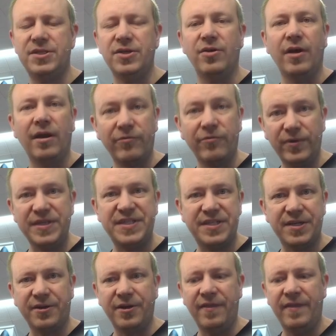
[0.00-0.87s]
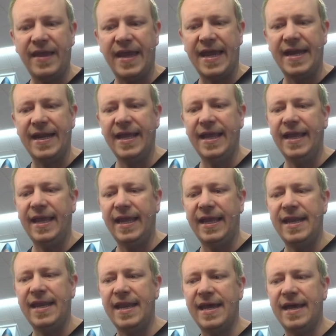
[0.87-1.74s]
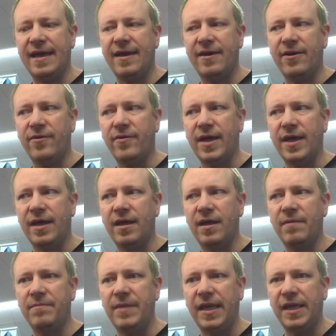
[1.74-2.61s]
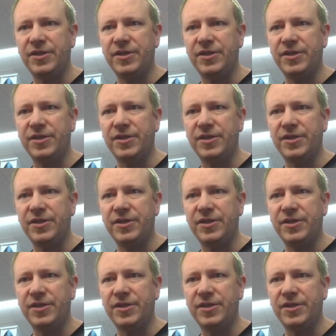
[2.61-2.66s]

So I've restarted that and now um,